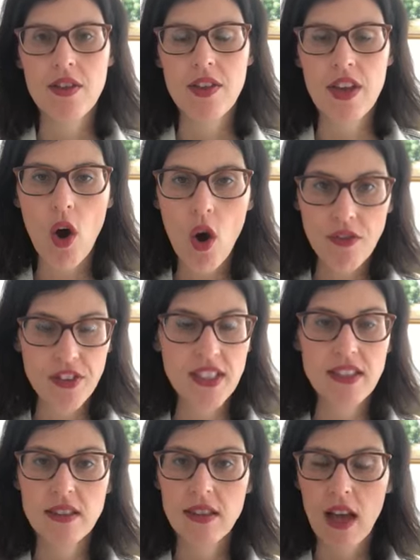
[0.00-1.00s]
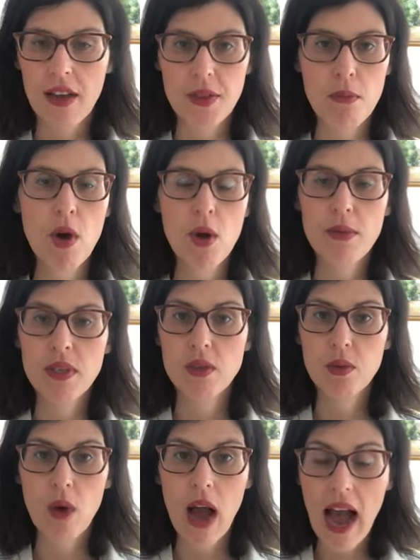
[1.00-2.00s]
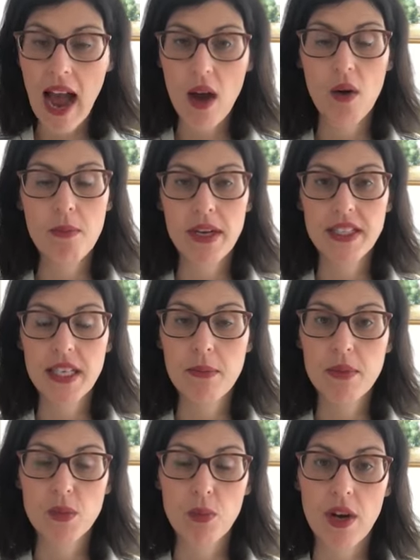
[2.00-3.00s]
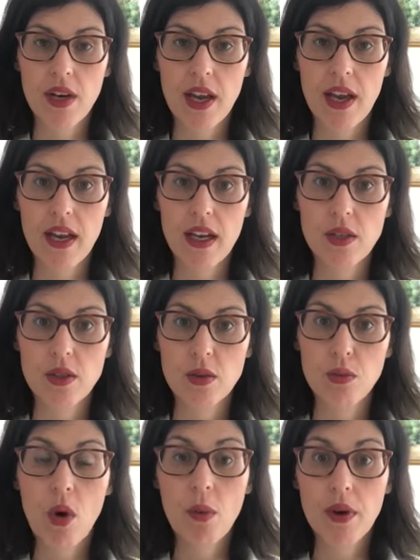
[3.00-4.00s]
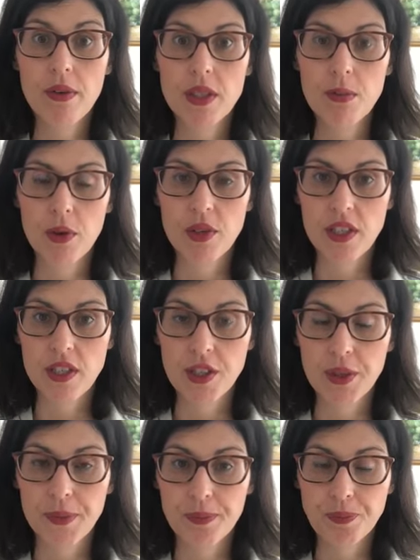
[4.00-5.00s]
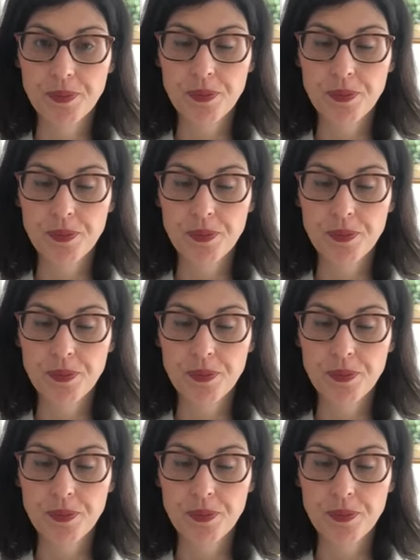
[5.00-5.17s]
the office at the moment, how my team is working, and what we're responding to.